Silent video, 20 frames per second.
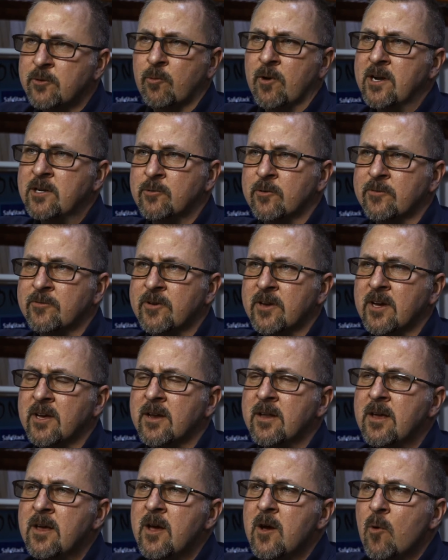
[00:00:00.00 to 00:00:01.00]

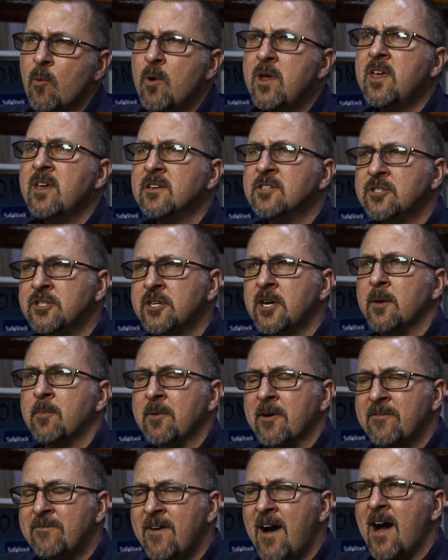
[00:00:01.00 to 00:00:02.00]
retrofit, we can
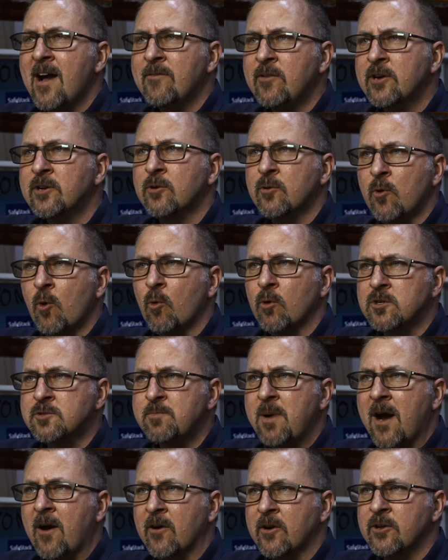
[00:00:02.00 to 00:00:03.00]
ship a 500
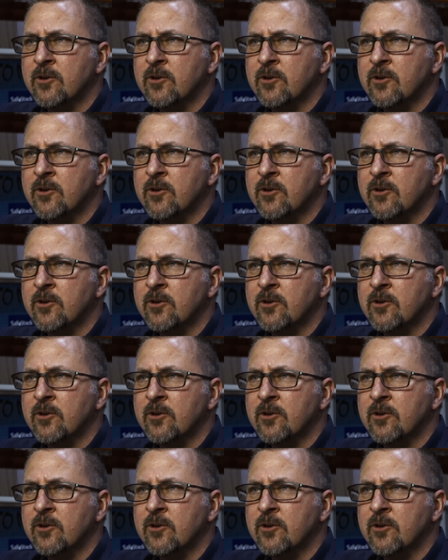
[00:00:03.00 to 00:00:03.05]
horsepower